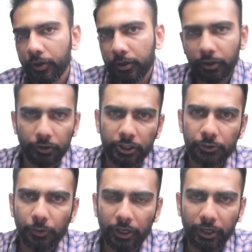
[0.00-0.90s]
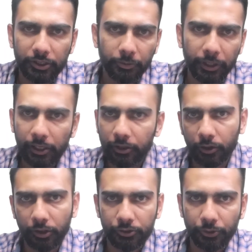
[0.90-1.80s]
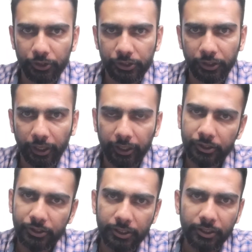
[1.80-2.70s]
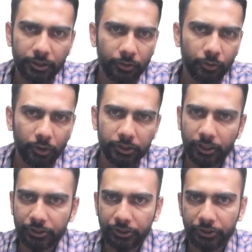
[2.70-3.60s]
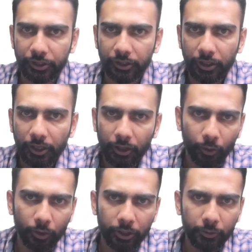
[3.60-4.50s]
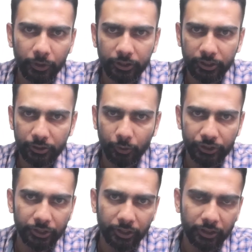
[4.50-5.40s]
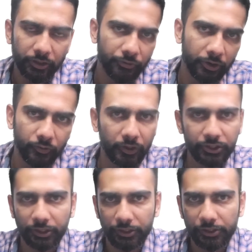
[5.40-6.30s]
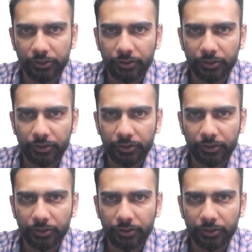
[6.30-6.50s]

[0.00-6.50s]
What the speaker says: Now this one is a $1 million question. I can see the Google search engine loaded with this question in different versions.